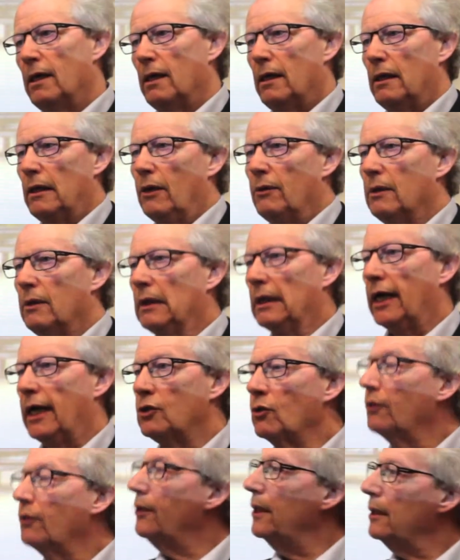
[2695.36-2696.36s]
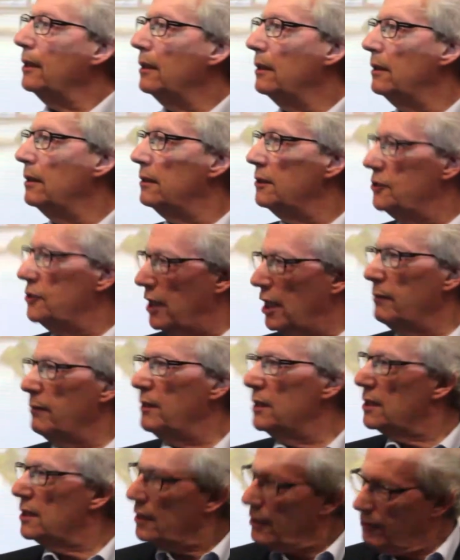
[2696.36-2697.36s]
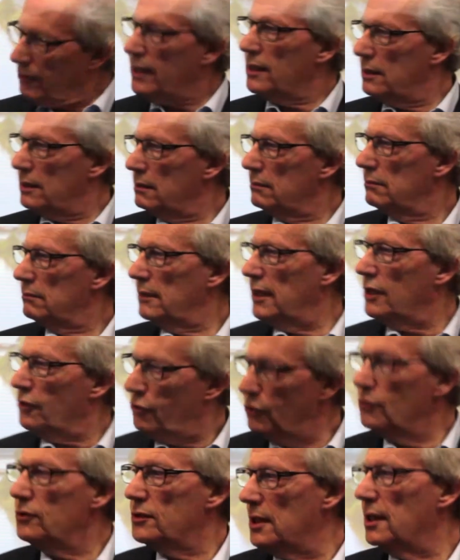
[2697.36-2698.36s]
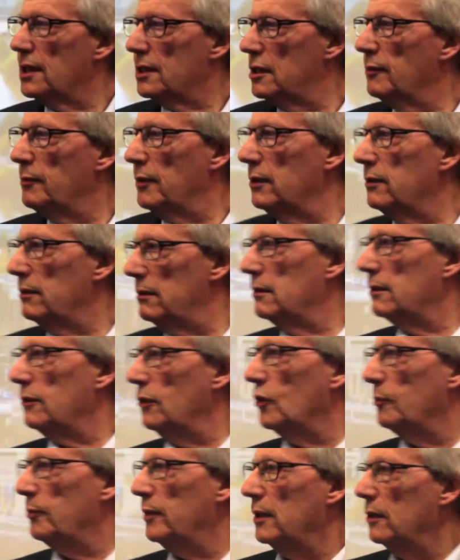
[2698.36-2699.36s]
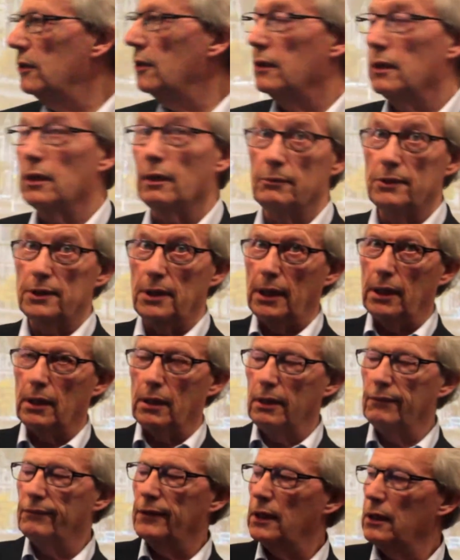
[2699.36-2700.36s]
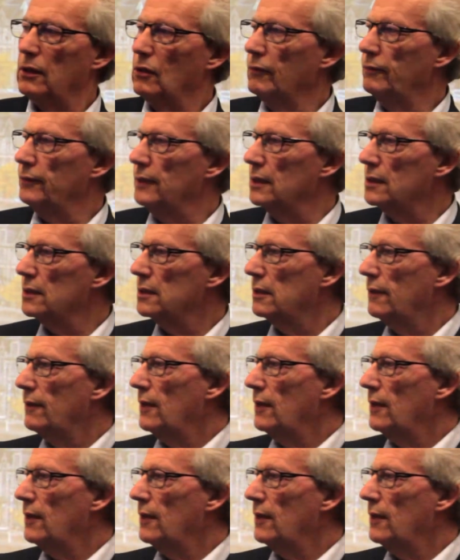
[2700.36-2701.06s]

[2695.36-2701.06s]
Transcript: Now, I don't think Jeremy is a great enthusiast about European Union, I'm stating the very obvious.